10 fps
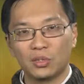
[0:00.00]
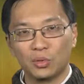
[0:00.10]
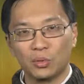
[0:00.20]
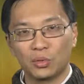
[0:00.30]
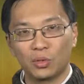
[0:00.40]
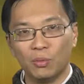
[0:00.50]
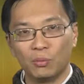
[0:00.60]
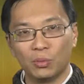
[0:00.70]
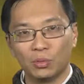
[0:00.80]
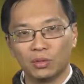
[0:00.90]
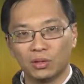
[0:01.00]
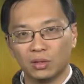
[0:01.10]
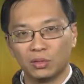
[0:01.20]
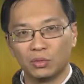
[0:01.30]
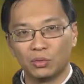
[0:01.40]
is also
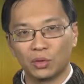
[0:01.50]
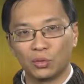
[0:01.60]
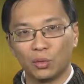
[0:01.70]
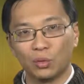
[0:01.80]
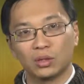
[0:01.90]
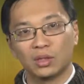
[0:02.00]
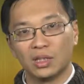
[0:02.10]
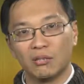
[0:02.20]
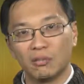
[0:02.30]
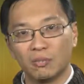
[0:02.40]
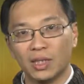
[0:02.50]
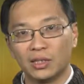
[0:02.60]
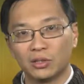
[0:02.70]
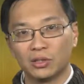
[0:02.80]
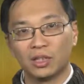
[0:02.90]
important to record the
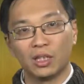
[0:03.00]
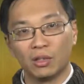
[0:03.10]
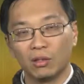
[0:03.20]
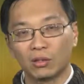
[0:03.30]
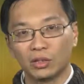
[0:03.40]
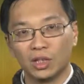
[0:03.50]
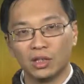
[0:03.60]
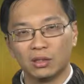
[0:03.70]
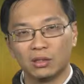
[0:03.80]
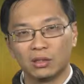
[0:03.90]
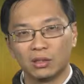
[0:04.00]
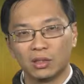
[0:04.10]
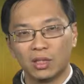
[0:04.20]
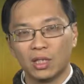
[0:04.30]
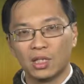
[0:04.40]
information in a log sheet,
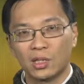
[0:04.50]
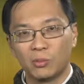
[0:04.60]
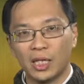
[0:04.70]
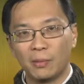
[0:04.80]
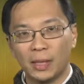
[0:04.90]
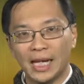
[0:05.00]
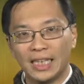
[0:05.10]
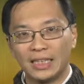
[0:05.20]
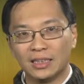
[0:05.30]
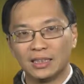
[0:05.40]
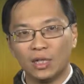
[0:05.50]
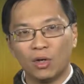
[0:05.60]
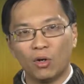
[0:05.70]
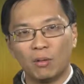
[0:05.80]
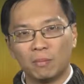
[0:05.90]
spray paint
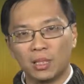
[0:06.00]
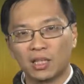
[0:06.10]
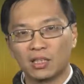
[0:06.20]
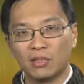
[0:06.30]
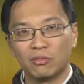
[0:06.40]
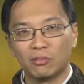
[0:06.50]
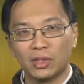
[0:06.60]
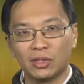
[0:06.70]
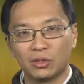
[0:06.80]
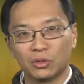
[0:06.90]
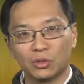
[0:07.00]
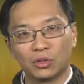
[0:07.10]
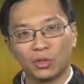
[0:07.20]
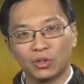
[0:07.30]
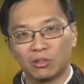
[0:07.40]
or mark the information
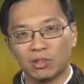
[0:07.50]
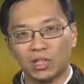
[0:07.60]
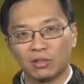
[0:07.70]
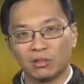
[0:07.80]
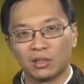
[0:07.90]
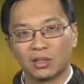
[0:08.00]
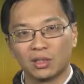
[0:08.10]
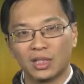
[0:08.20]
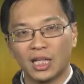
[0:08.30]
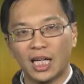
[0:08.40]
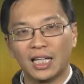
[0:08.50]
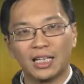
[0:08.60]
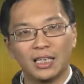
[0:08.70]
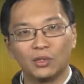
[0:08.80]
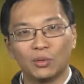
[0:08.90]
on the ground, and
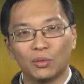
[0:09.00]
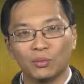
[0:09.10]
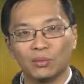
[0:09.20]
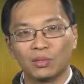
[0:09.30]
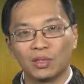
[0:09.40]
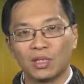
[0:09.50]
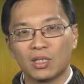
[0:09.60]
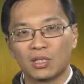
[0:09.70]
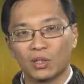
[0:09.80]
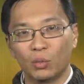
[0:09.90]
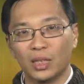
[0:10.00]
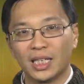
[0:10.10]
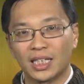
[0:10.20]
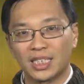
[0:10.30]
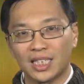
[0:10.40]
later on survey the
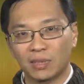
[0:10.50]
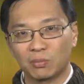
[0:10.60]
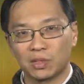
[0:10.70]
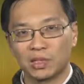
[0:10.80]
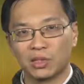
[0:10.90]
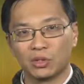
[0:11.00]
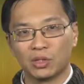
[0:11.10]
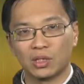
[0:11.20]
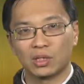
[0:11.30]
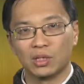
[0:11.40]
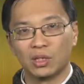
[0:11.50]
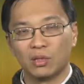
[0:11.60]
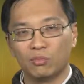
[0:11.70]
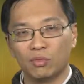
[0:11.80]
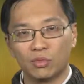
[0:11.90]
exact positions
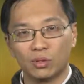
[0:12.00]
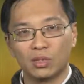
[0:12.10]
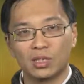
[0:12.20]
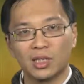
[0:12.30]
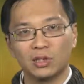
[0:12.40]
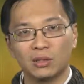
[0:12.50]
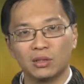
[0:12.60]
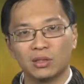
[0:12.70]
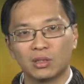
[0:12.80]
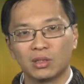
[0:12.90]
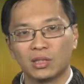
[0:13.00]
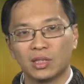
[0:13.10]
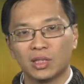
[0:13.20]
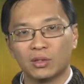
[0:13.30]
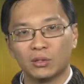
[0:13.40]
with total stations
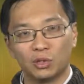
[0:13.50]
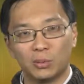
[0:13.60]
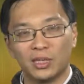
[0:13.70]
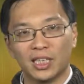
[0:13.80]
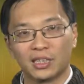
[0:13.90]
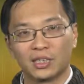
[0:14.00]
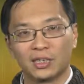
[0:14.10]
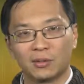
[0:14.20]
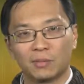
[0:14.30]
or GPS.